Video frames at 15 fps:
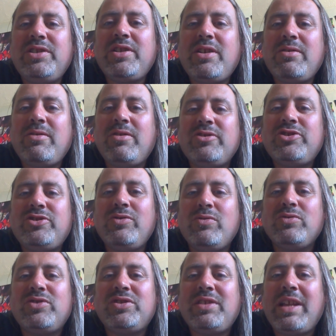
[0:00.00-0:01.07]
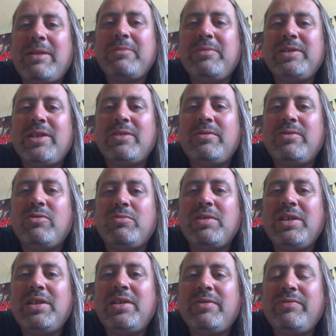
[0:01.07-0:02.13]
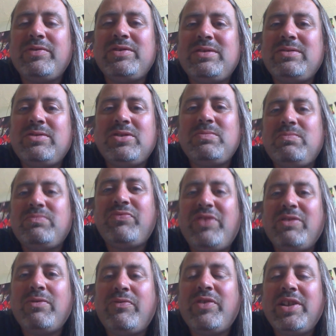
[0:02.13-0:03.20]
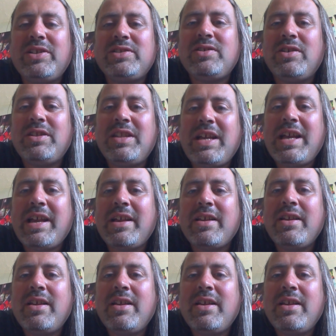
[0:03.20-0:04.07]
Like shorts and that we don't normally. Just little things like that.